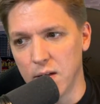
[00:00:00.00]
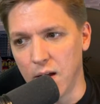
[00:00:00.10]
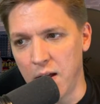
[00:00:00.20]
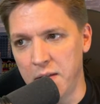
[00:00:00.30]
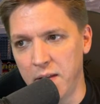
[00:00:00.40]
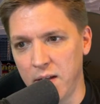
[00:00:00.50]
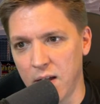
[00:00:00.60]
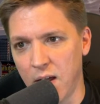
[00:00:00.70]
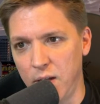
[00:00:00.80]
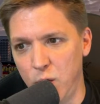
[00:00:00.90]
I think
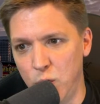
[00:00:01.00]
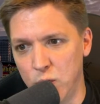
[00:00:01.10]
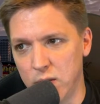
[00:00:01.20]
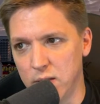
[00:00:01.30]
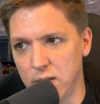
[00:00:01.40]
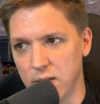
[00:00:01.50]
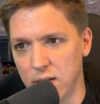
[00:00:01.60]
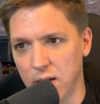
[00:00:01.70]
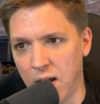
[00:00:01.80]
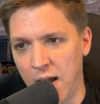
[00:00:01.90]
I
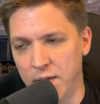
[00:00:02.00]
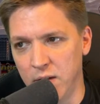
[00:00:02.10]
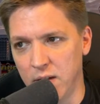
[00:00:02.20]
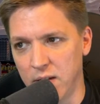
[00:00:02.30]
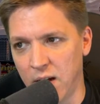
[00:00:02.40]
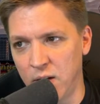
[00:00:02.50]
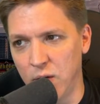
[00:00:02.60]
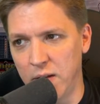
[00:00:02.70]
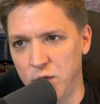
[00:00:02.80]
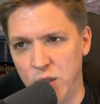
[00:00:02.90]

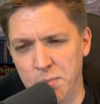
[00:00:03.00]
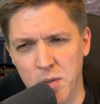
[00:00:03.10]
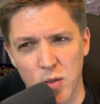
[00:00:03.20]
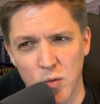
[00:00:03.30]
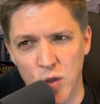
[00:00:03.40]
don't have chiptune.